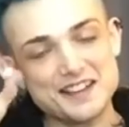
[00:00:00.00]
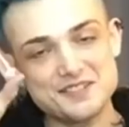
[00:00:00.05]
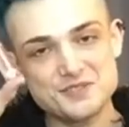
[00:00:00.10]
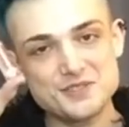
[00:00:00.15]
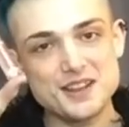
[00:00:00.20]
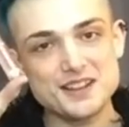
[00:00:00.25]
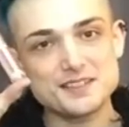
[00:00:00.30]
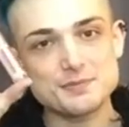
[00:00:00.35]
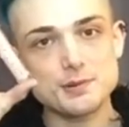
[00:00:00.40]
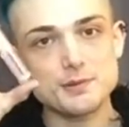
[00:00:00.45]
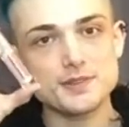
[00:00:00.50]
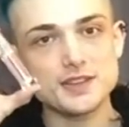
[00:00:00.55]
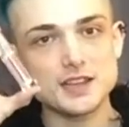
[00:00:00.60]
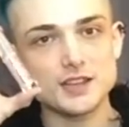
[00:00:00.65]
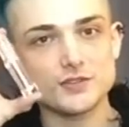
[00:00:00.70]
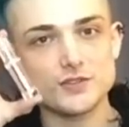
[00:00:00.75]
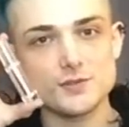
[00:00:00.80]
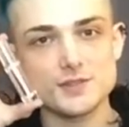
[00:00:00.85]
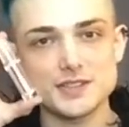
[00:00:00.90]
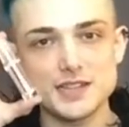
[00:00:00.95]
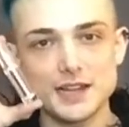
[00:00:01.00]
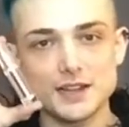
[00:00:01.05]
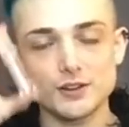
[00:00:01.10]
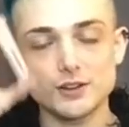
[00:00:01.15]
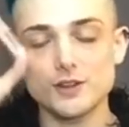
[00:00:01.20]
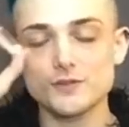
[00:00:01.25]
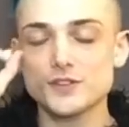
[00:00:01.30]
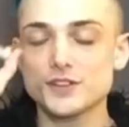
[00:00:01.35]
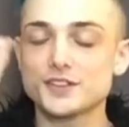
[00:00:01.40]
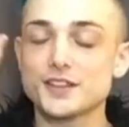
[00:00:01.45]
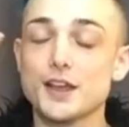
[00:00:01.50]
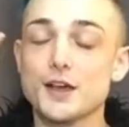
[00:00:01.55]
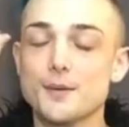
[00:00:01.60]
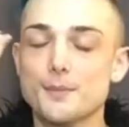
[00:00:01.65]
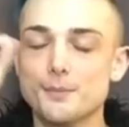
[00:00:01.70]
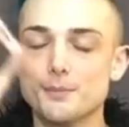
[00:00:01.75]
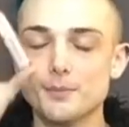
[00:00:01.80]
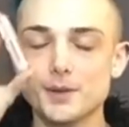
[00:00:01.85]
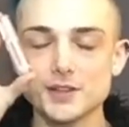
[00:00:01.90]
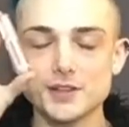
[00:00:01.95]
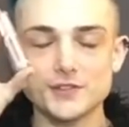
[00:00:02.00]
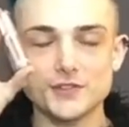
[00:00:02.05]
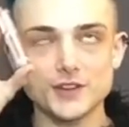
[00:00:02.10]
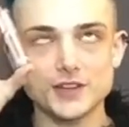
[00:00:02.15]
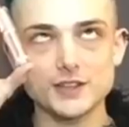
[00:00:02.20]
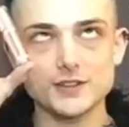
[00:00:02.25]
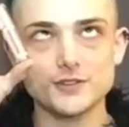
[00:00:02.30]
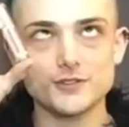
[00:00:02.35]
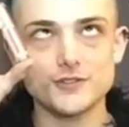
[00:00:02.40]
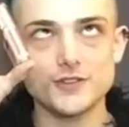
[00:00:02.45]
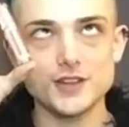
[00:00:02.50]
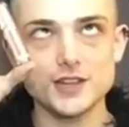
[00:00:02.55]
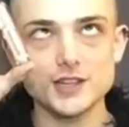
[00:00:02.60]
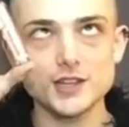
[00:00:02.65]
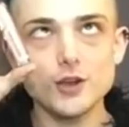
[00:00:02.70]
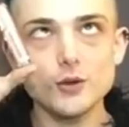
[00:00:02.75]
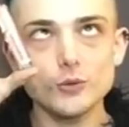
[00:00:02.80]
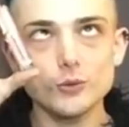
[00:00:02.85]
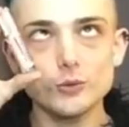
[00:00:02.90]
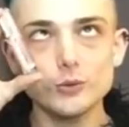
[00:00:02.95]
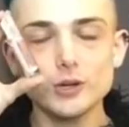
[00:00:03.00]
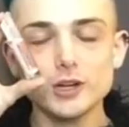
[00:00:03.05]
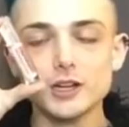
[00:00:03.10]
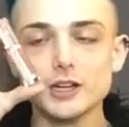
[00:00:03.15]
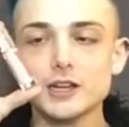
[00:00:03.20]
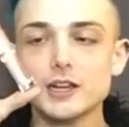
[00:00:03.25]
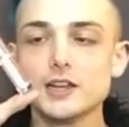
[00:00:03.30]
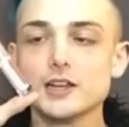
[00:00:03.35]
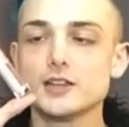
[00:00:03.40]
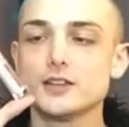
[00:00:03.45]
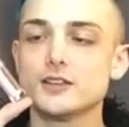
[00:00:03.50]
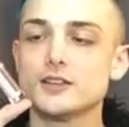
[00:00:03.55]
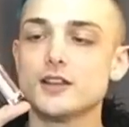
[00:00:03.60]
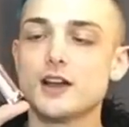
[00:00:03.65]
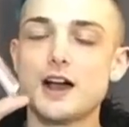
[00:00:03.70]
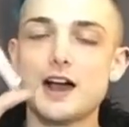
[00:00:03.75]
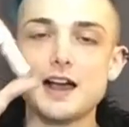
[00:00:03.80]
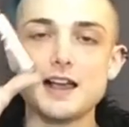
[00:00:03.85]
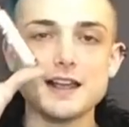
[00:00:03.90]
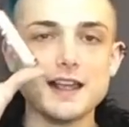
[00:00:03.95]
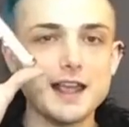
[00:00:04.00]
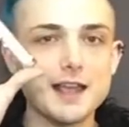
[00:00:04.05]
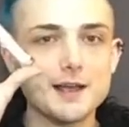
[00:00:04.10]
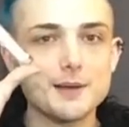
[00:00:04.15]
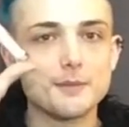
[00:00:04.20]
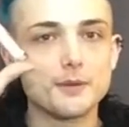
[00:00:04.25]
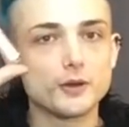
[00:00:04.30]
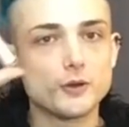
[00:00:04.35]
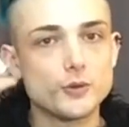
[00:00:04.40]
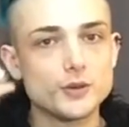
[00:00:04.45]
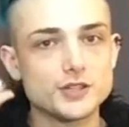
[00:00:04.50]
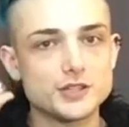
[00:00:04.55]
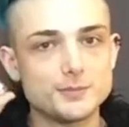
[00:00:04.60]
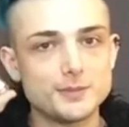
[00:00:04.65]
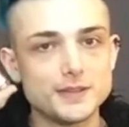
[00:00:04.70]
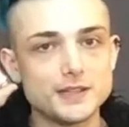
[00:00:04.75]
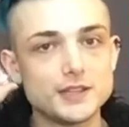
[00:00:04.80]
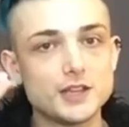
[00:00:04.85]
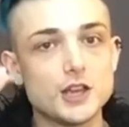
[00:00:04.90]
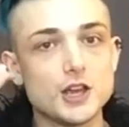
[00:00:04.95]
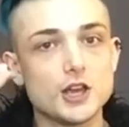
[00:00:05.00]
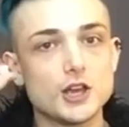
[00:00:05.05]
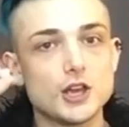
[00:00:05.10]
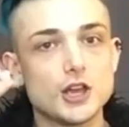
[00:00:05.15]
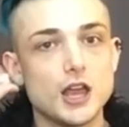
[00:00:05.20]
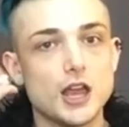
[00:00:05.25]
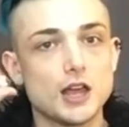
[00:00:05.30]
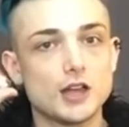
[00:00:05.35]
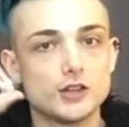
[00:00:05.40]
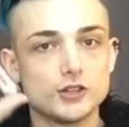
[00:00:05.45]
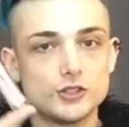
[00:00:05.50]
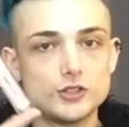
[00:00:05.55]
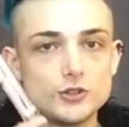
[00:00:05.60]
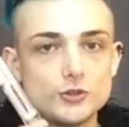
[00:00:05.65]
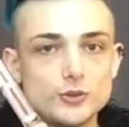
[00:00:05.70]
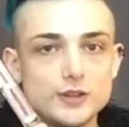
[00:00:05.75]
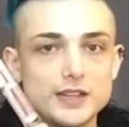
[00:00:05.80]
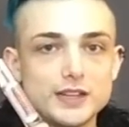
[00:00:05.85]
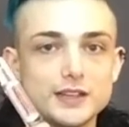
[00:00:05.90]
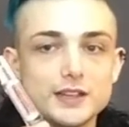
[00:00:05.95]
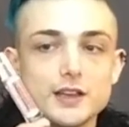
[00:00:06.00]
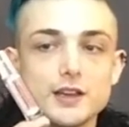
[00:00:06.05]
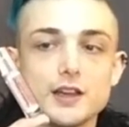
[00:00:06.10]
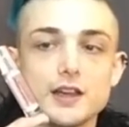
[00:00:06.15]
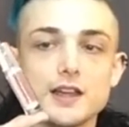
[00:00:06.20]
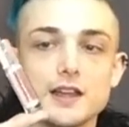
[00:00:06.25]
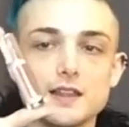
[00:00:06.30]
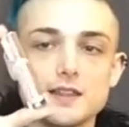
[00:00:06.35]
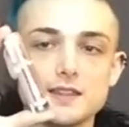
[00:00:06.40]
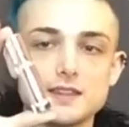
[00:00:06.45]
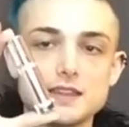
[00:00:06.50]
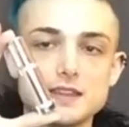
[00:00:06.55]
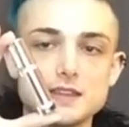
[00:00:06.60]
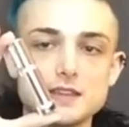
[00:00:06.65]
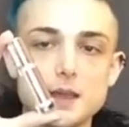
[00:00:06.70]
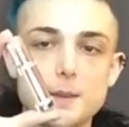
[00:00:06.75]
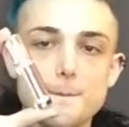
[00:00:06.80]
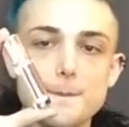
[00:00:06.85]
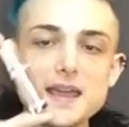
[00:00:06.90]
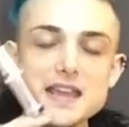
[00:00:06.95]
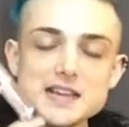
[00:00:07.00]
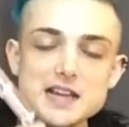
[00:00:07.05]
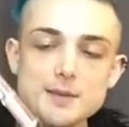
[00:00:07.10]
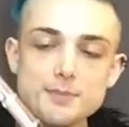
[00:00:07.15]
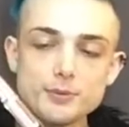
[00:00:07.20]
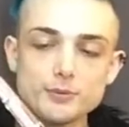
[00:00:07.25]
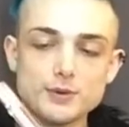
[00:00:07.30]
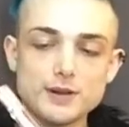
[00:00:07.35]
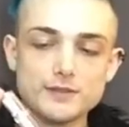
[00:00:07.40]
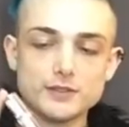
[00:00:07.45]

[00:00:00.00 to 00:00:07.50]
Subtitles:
as you guys probably guessed from the title of this motherfucking video, I am going to be doing the makeup